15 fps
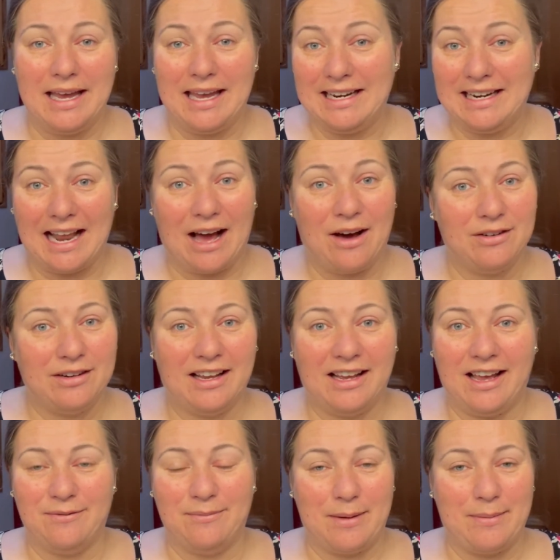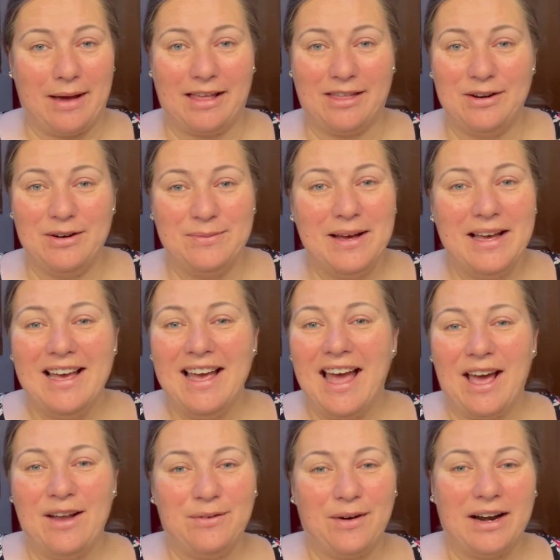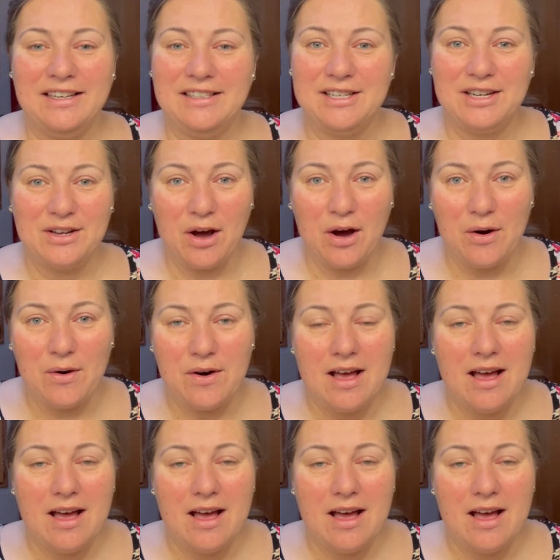in and out in my bathroom and ready to go.